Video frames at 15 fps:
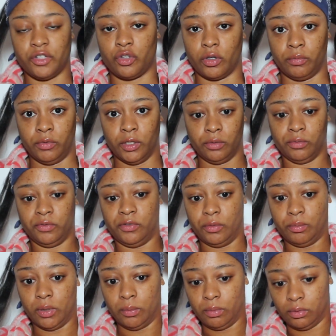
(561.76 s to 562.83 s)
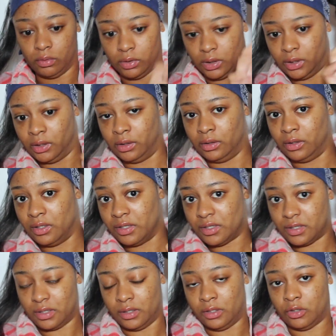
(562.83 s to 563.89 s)
so I'm done with the bubble and
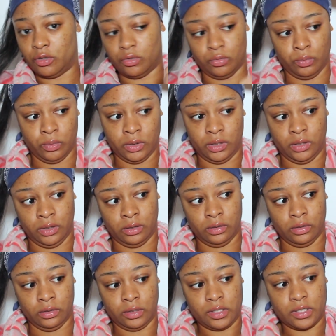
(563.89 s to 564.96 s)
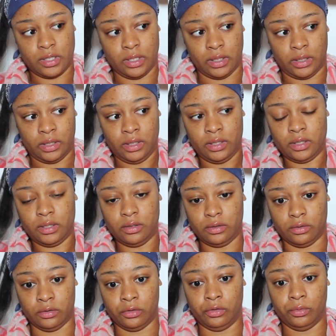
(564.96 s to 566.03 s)
this is what it looks like
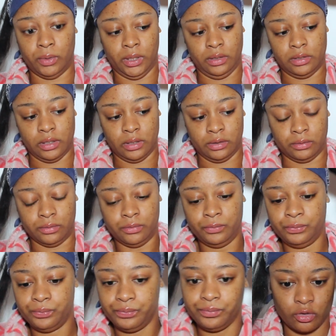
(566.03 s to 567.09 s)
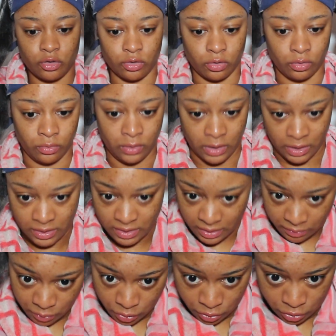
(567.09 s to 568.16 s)
all the way down. So next
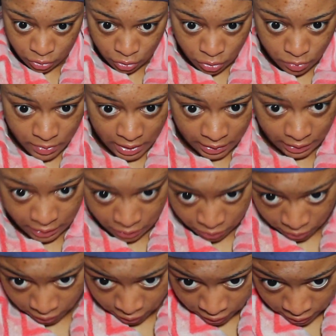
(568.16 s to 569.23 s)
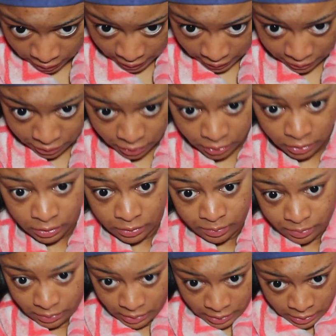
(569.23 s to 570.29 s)
I'm going to go back and work on that
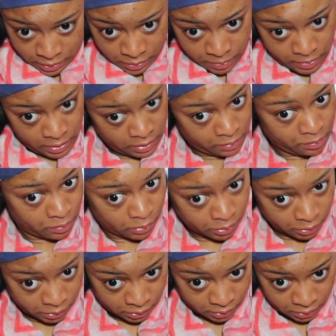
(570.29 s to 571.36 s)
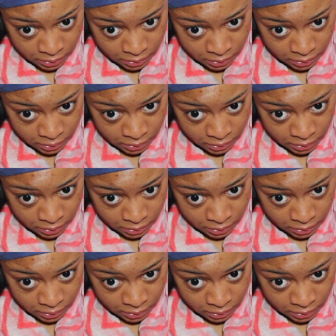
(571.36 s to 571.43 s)
top a little bit more.